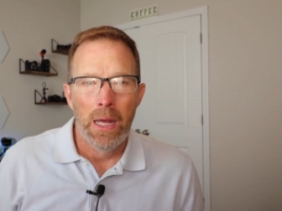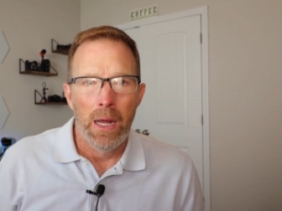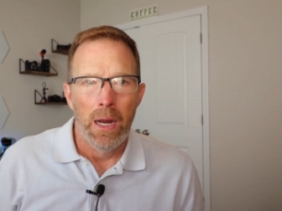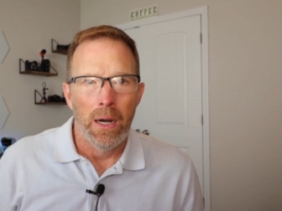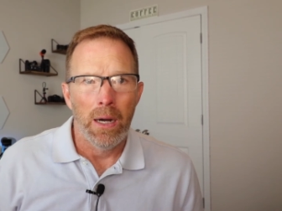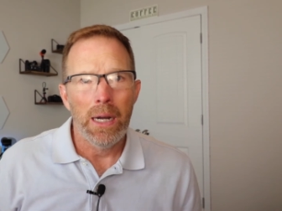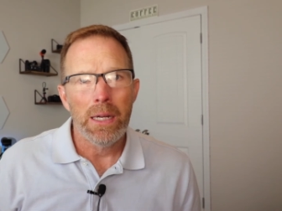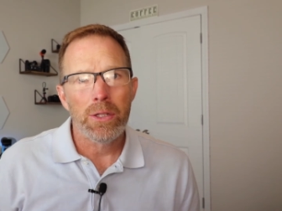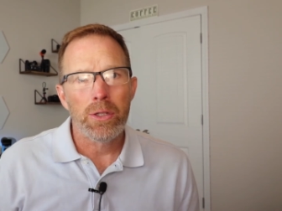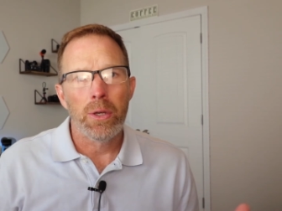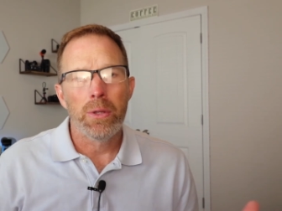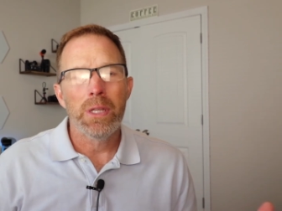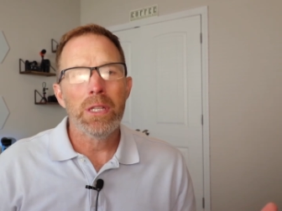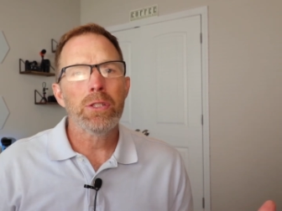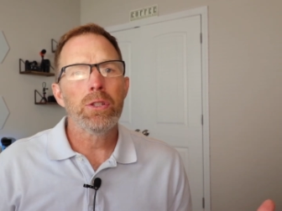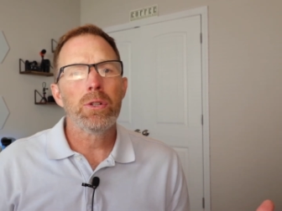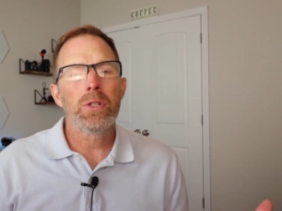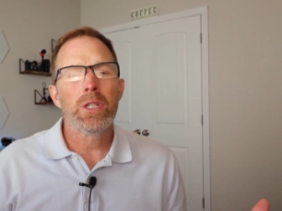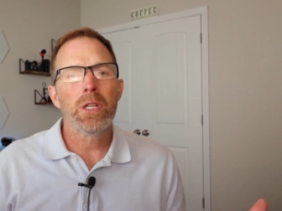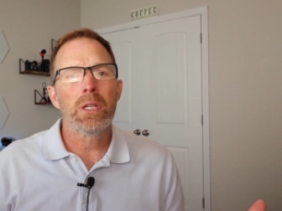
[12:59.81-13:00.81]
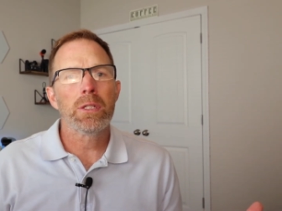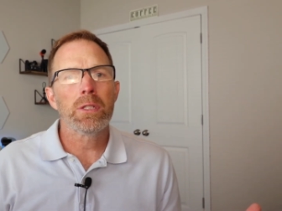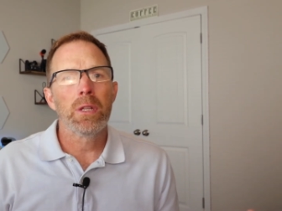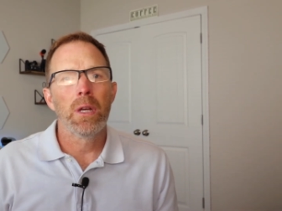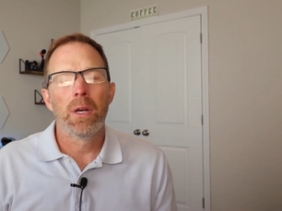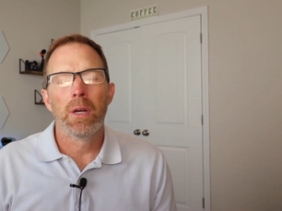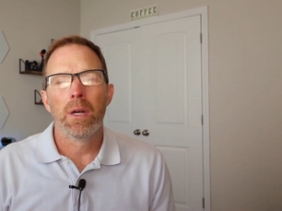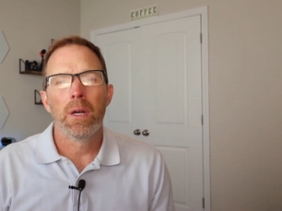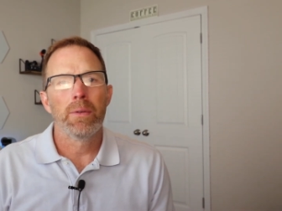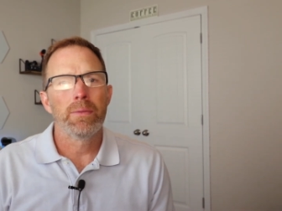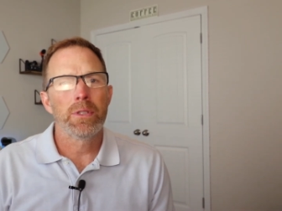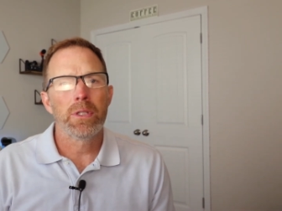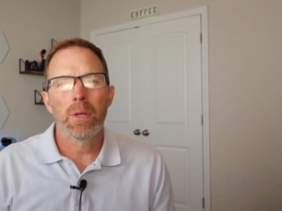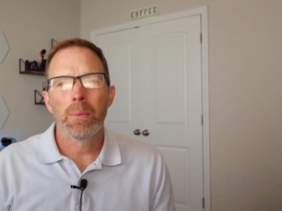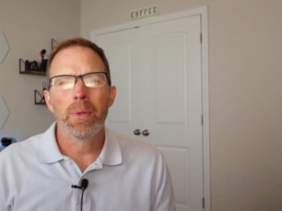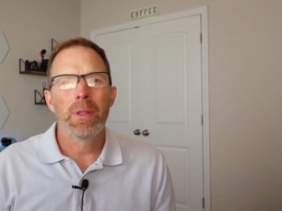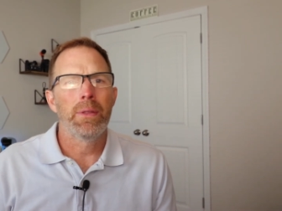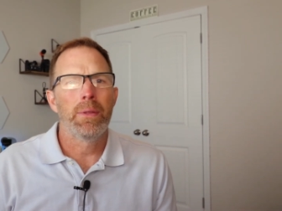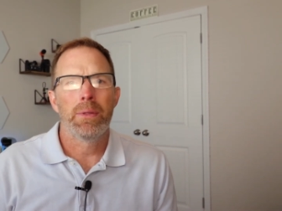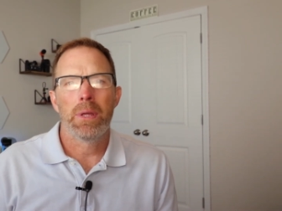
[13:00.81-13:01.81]
All right, so these are just
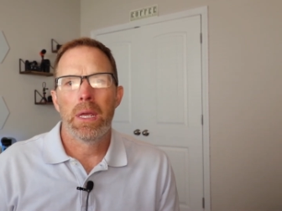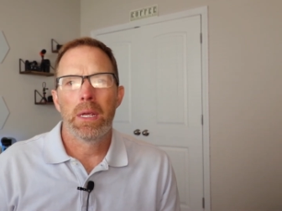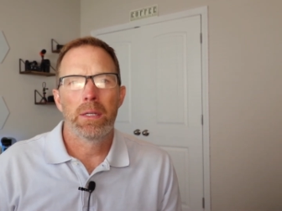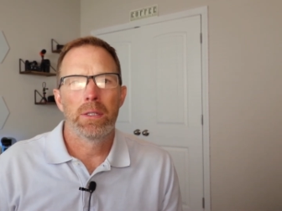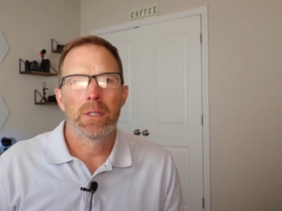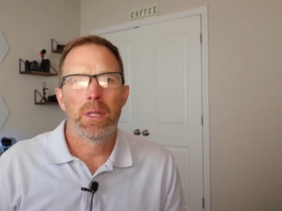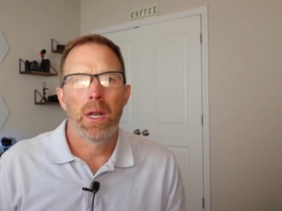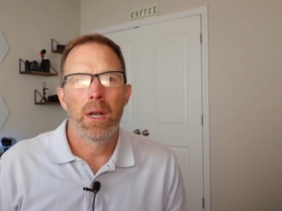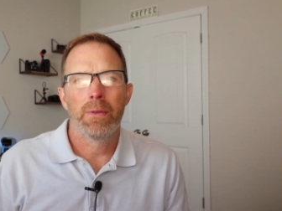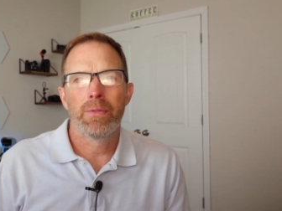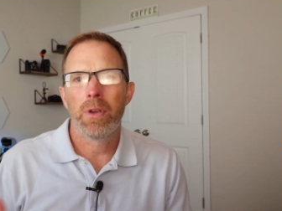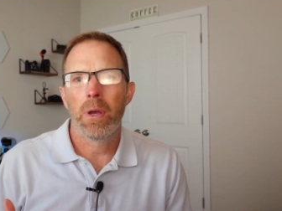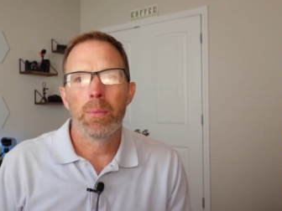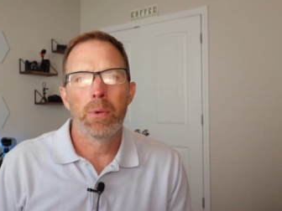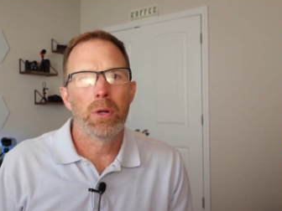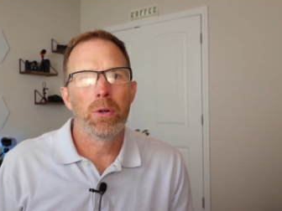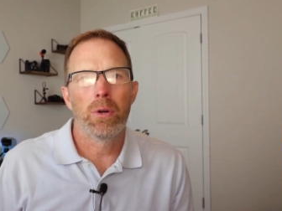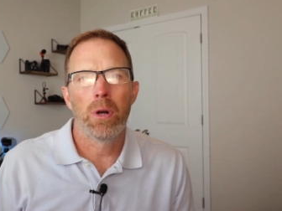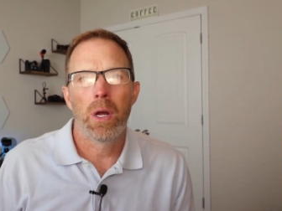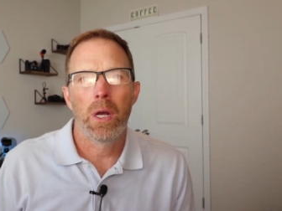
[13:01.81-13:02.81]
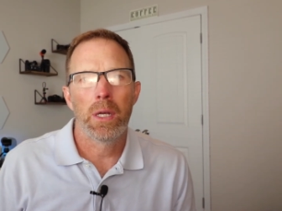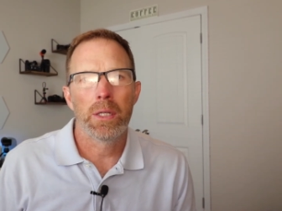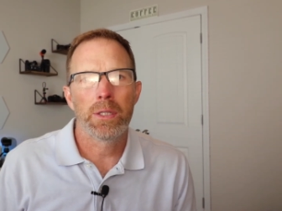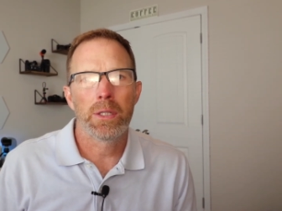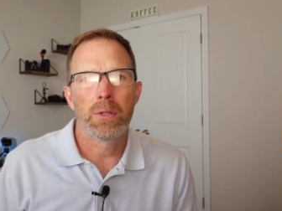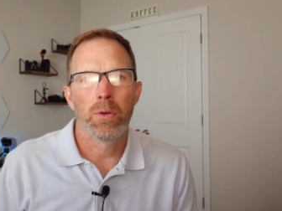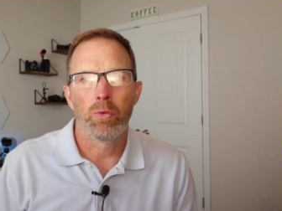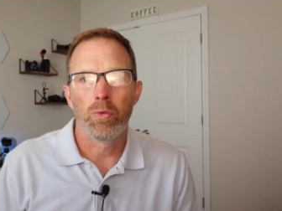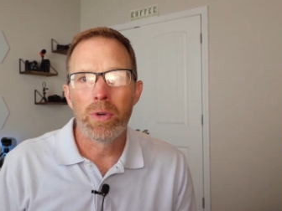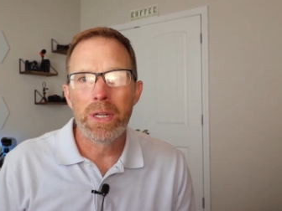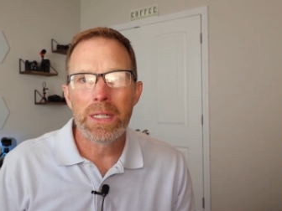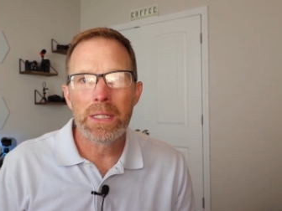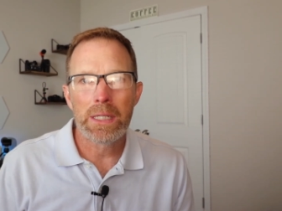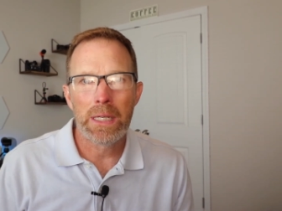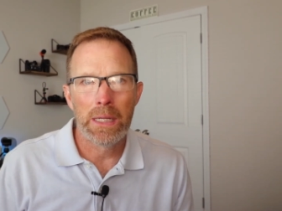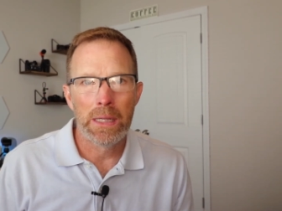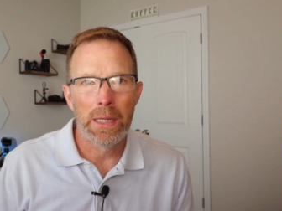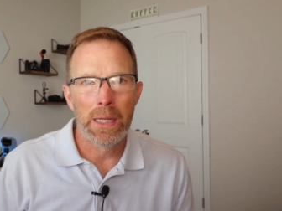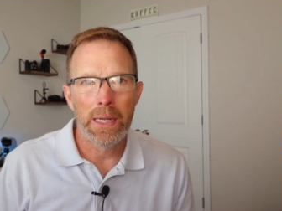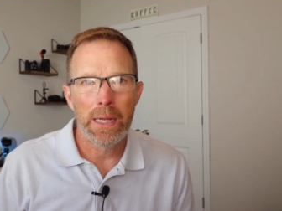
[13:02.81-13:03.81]
some of the things that I've come across
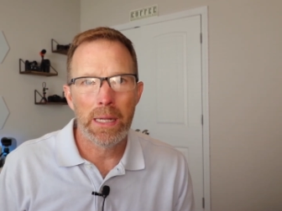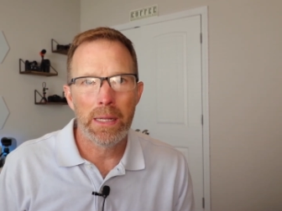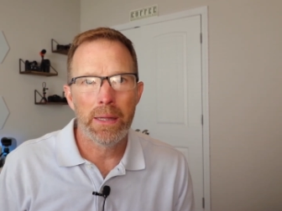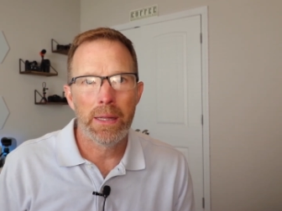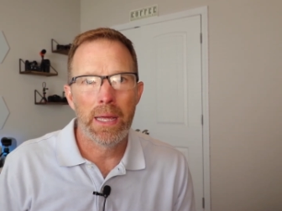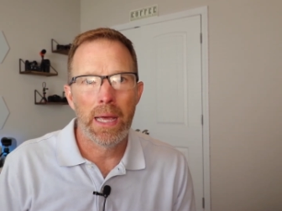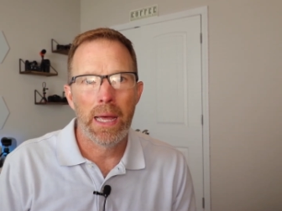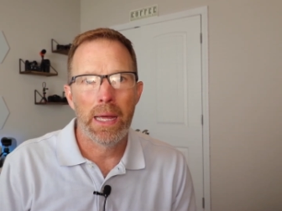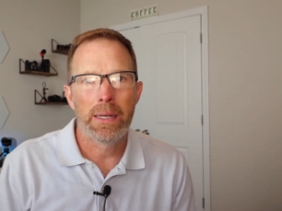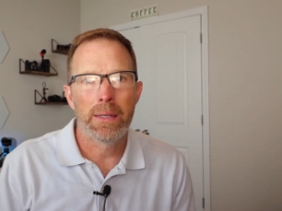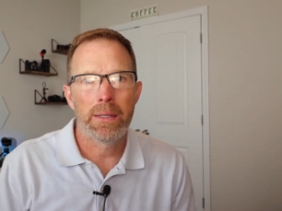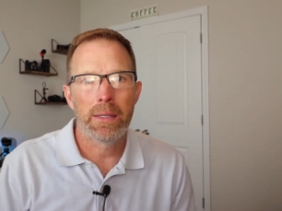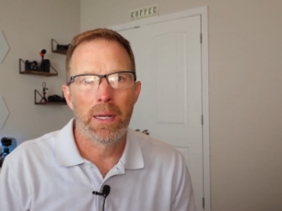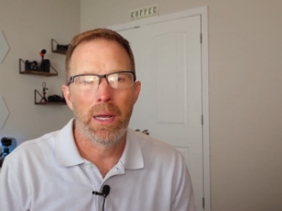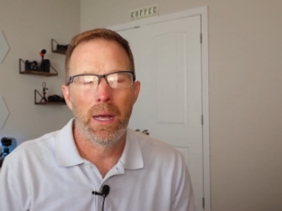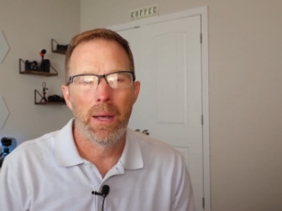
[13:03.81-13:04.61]
recently that,